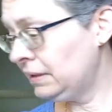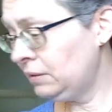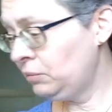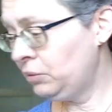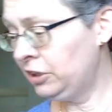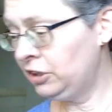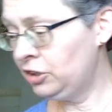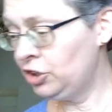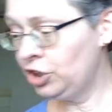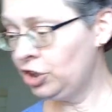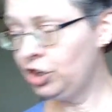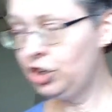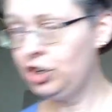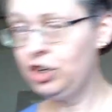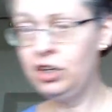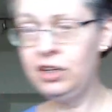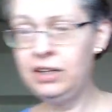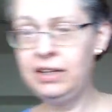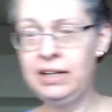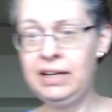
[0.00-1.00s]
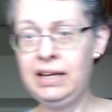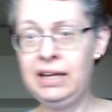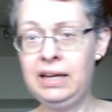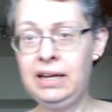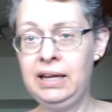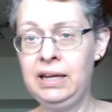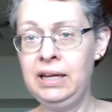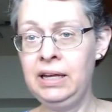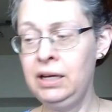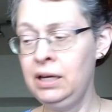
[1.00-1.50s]
When you're
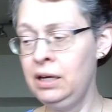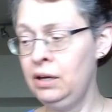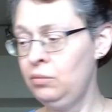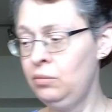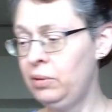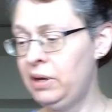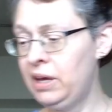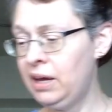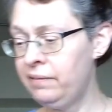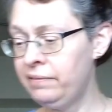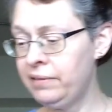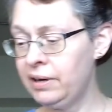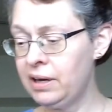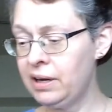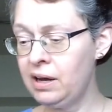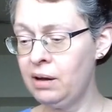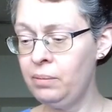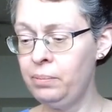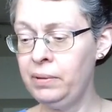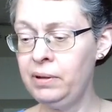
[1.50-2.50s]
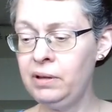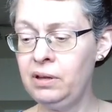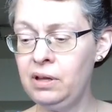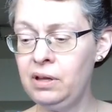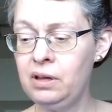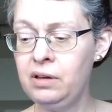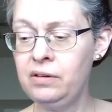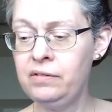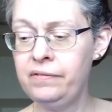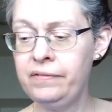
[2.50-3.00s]
cooking, we have a couple
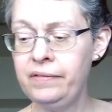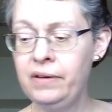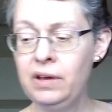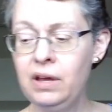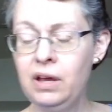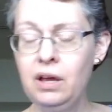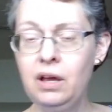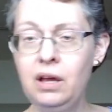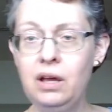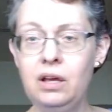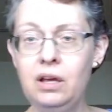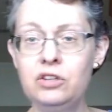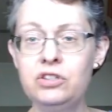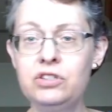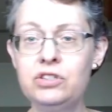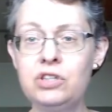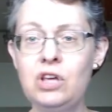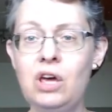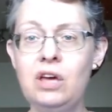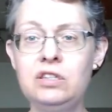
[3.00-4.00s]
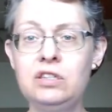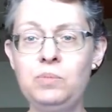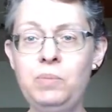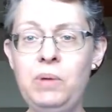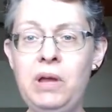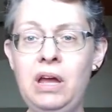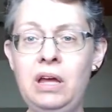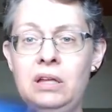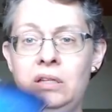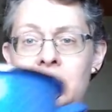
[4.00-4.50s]
of
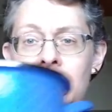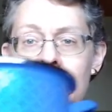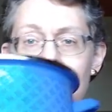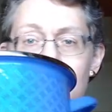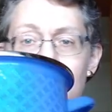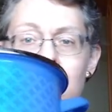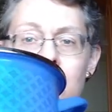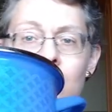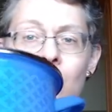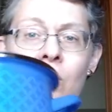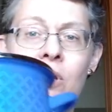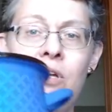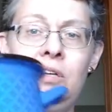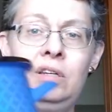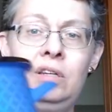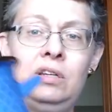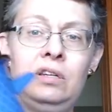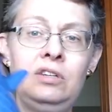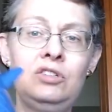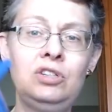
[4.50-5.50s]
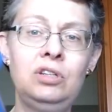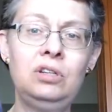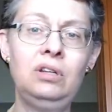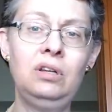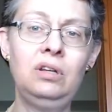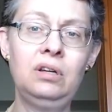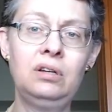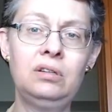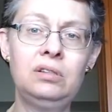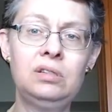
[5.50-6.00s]
saucepans. This one should
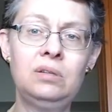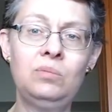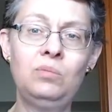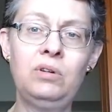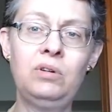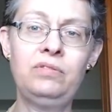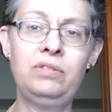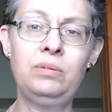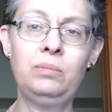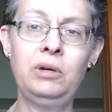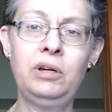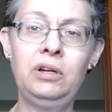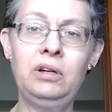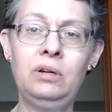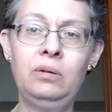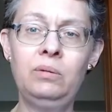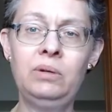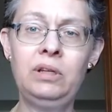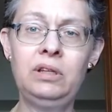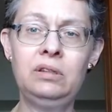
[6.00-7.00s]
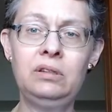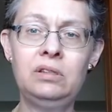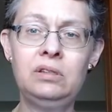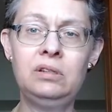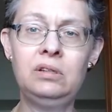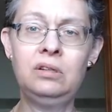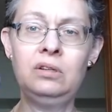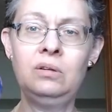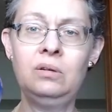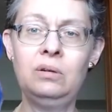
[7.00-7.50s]
look somewhat familiar
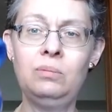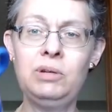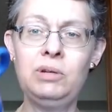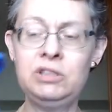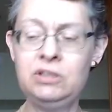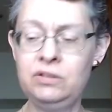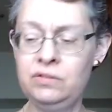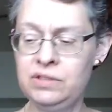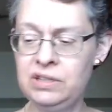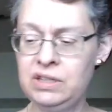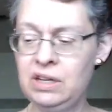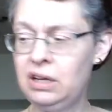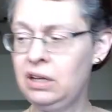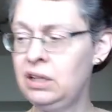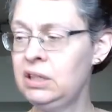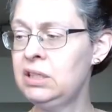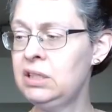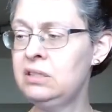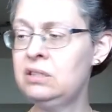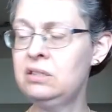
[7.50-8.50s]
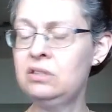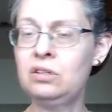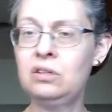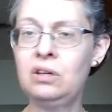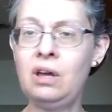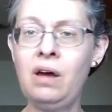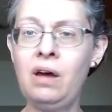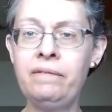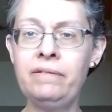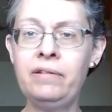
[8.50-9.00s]
to you. I bet you've seen it. This is
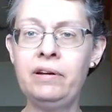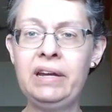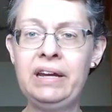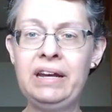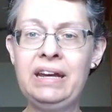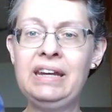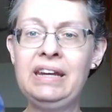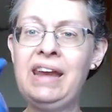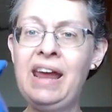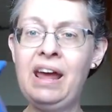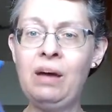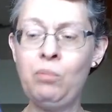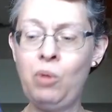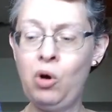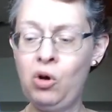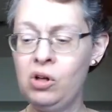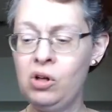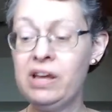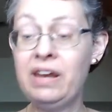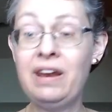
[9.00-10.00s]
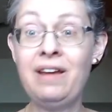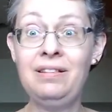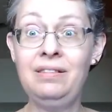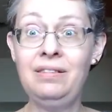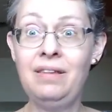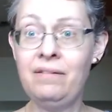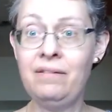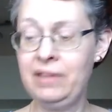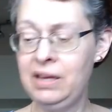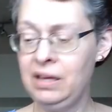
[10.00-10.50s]
covered in enamel, and I
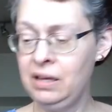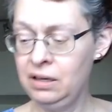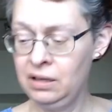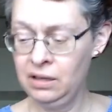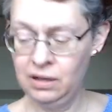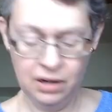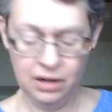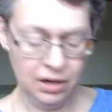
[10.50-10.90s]
love it.